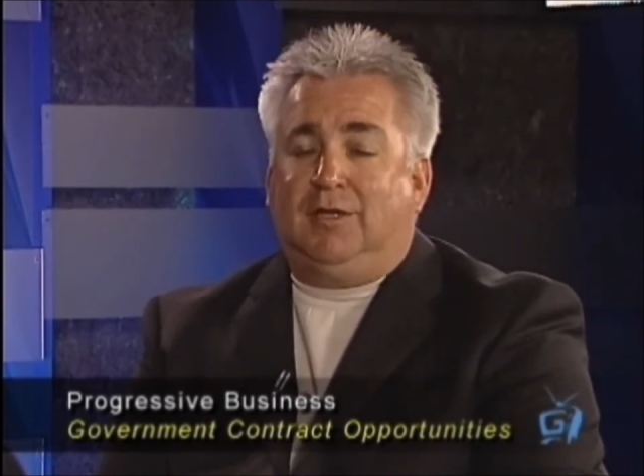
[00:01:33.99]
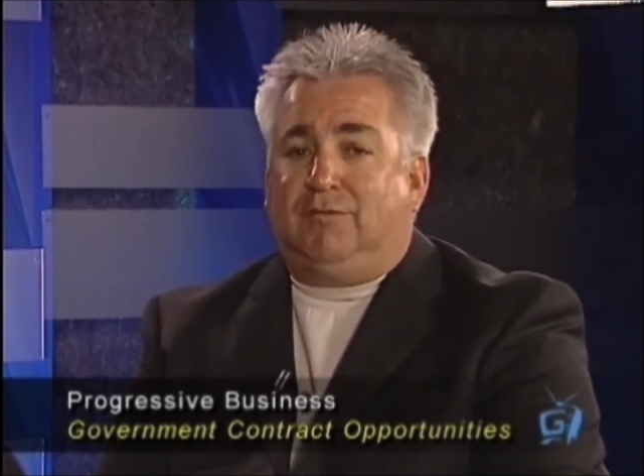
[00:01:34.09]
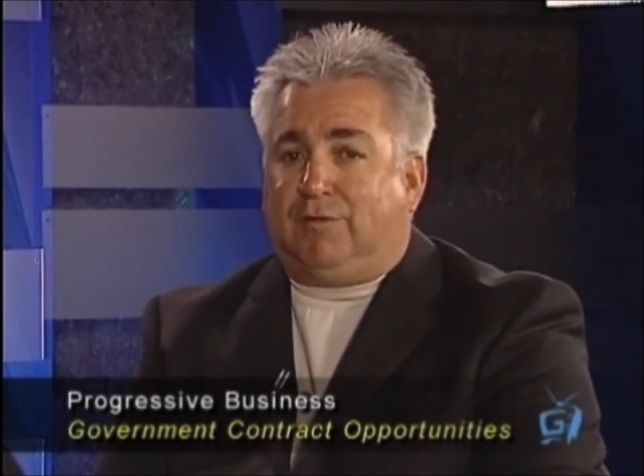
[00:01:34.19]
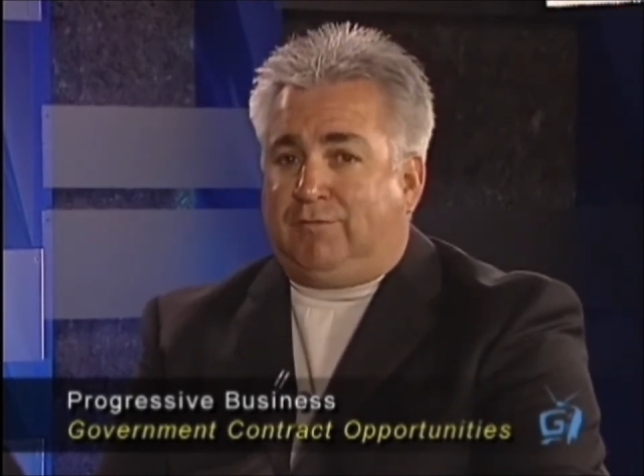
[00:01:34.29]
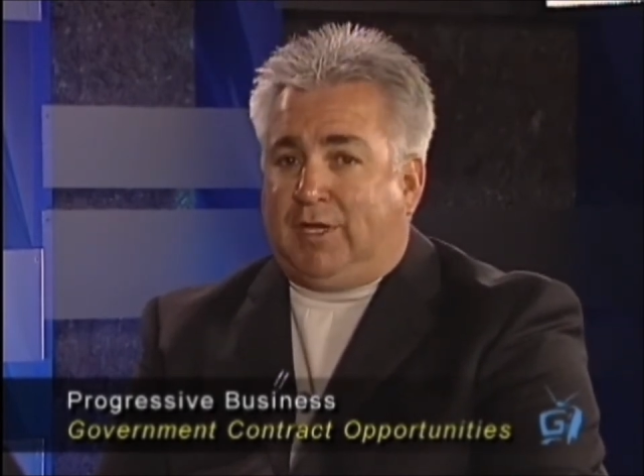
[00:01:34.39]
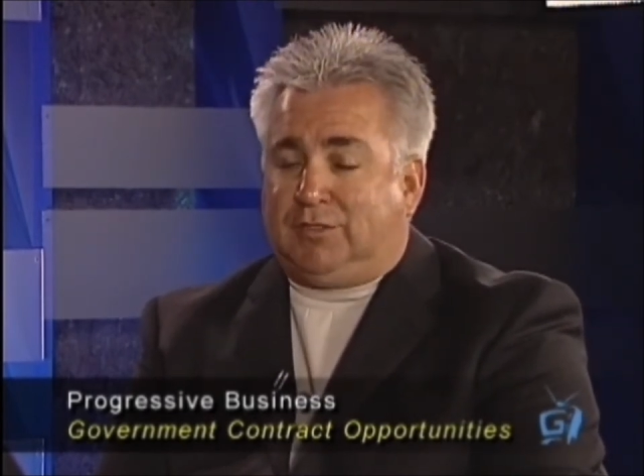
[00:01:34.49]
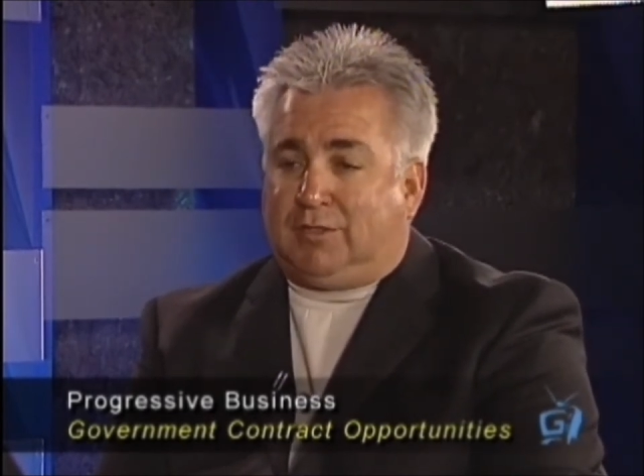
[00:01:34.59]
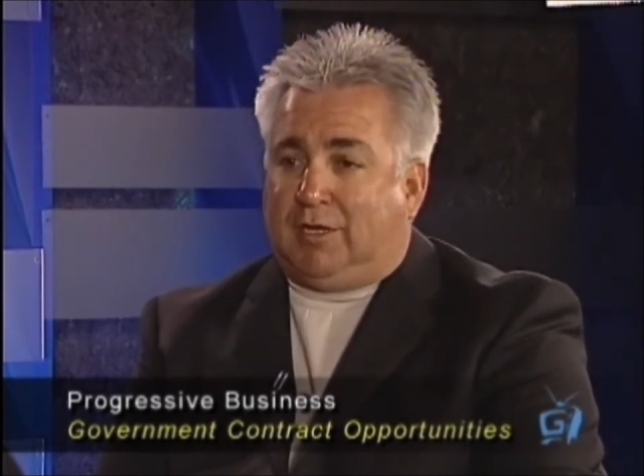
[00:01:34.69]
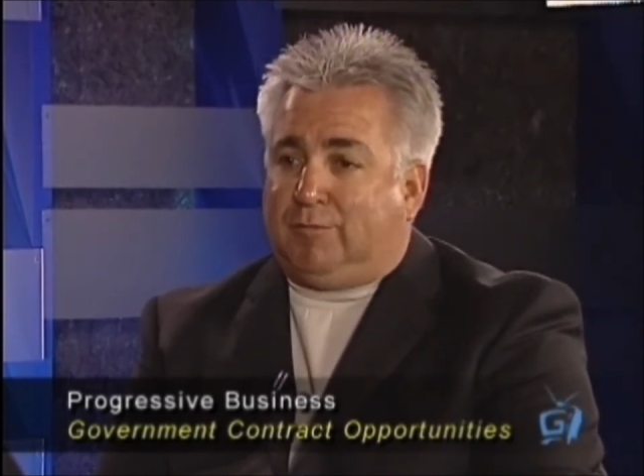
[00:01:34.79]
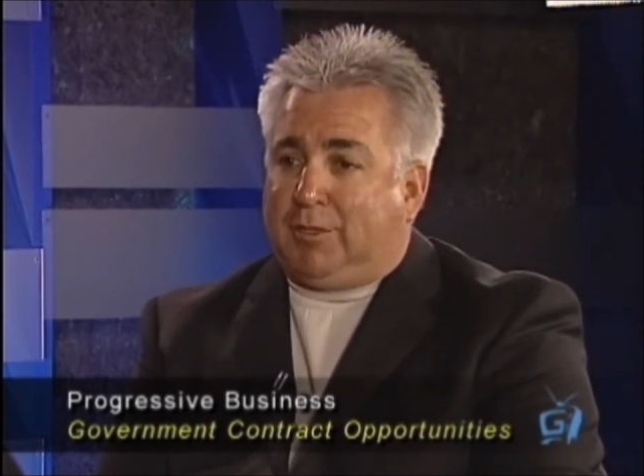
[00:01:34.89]
for federal
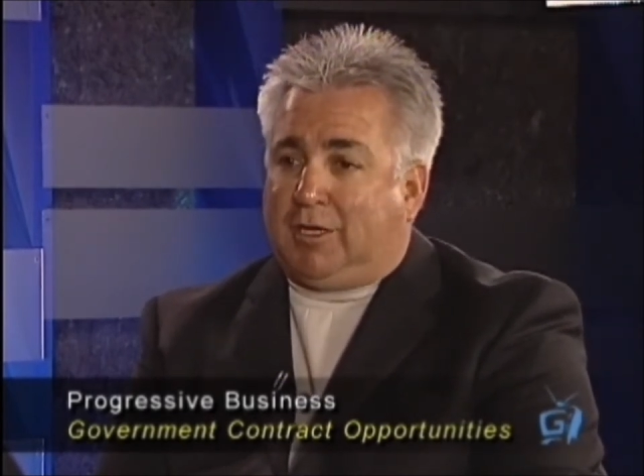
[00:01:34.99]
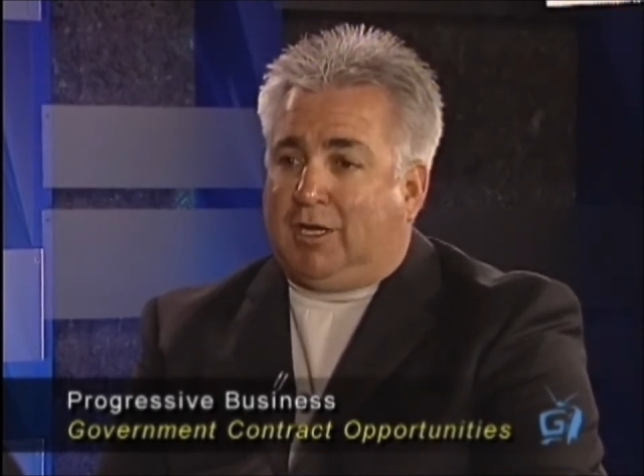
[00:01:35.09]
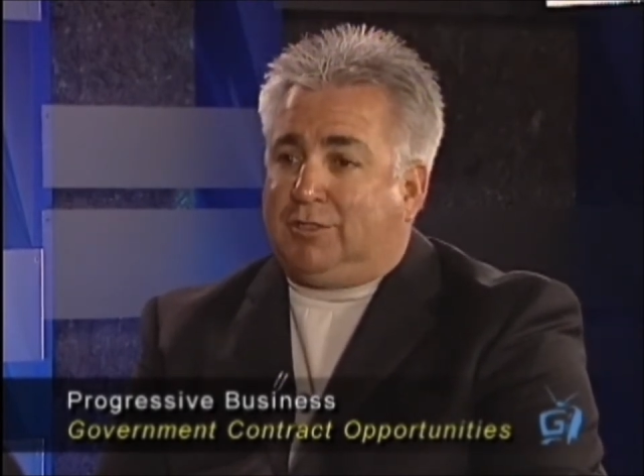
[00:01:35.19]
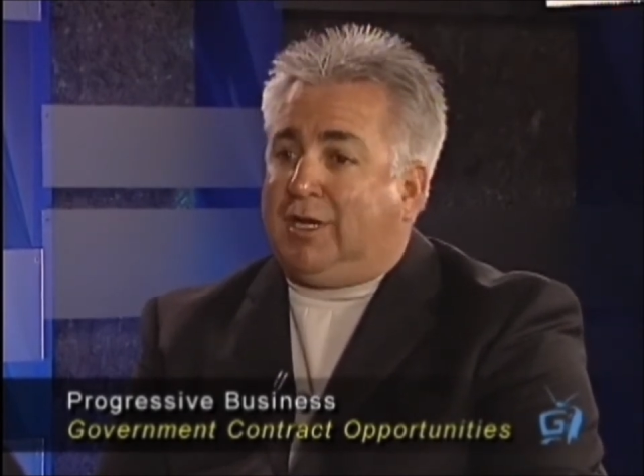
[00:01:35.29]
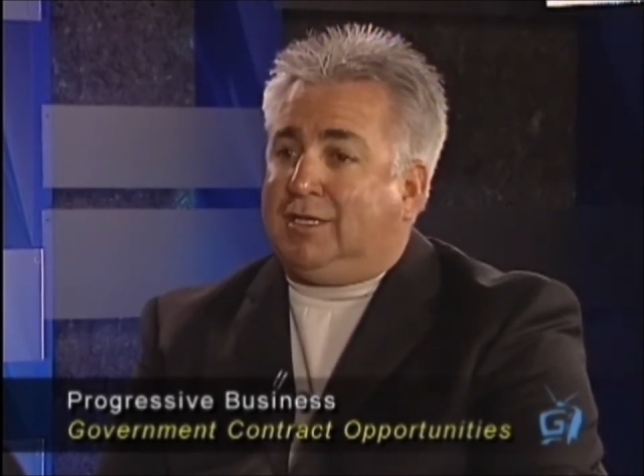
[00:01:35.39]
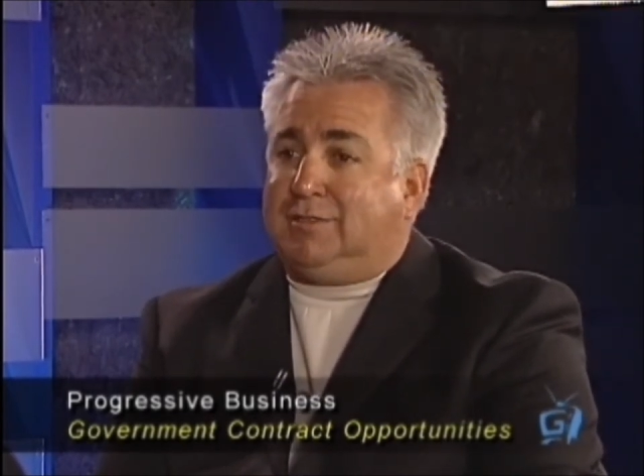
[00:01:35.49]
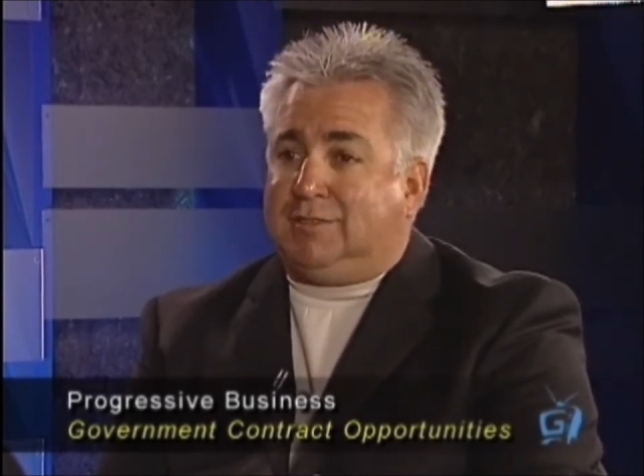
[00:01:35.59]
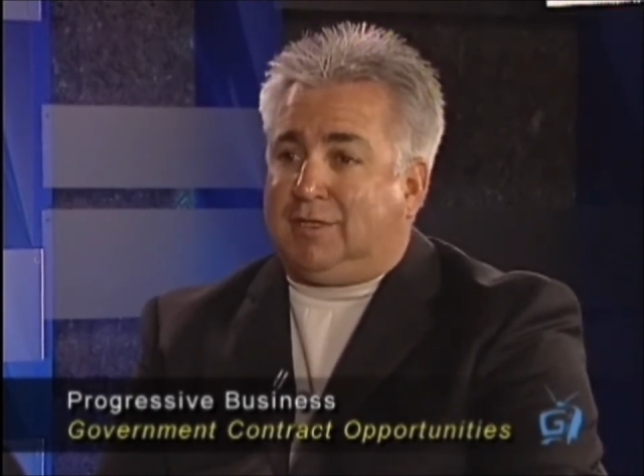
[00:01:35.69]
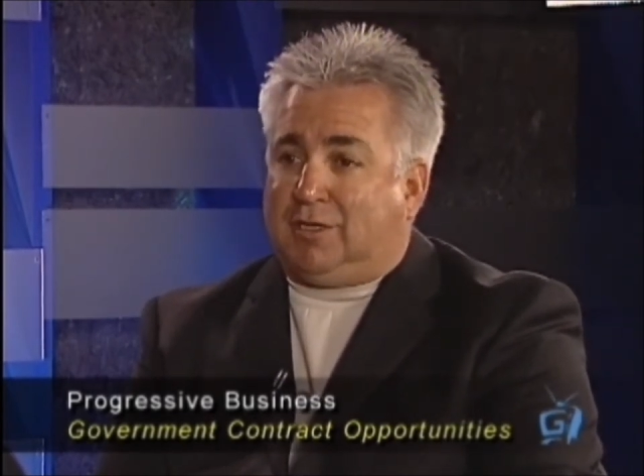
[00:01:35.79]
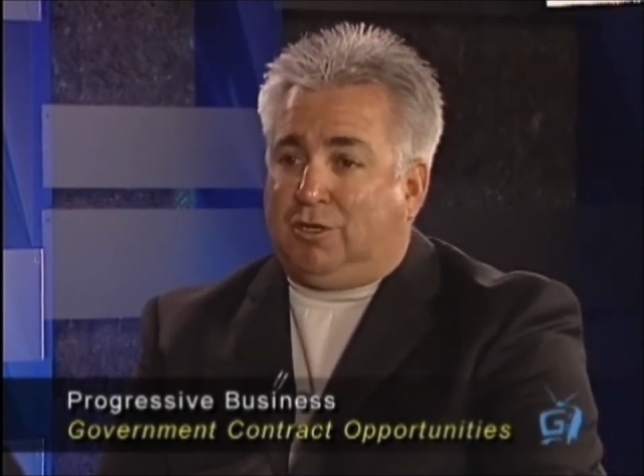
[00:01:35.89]
government contracts
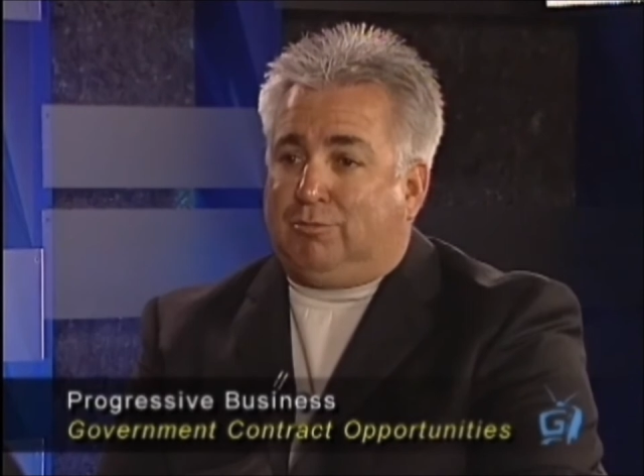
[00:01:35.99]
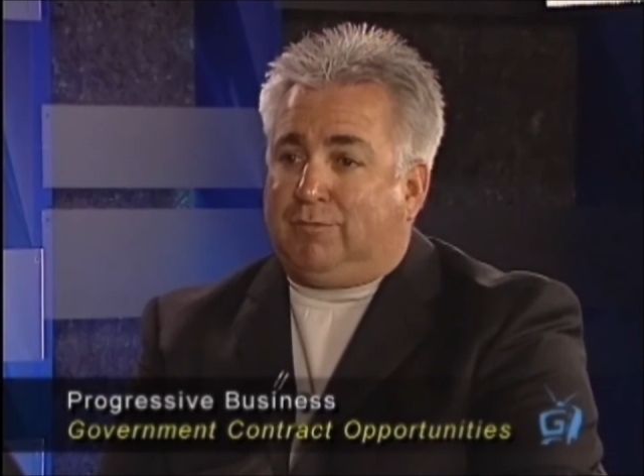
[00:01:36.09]
is October